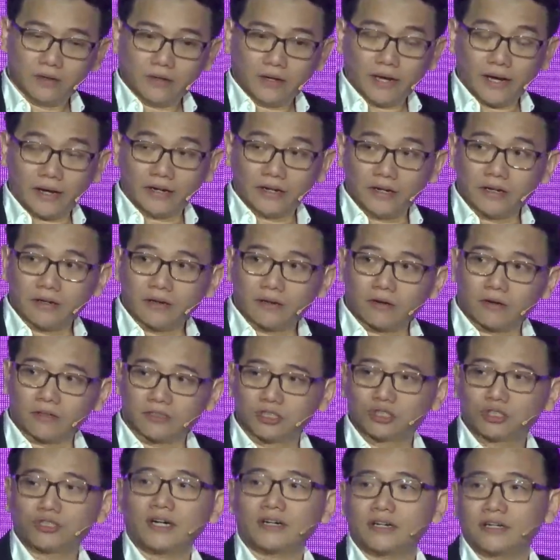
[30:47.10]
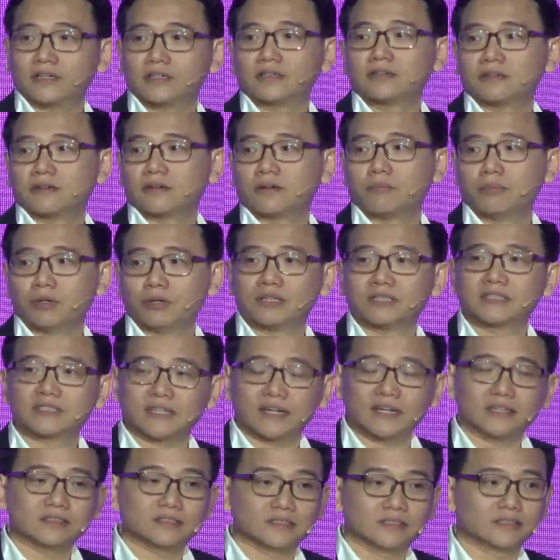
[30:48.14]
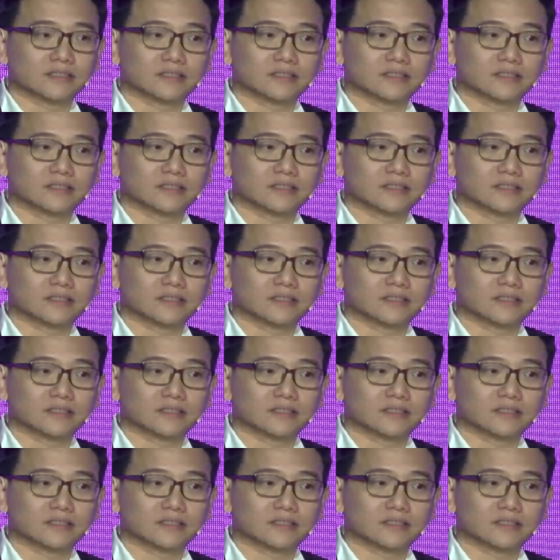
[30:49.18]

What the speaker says: any construct in computer science,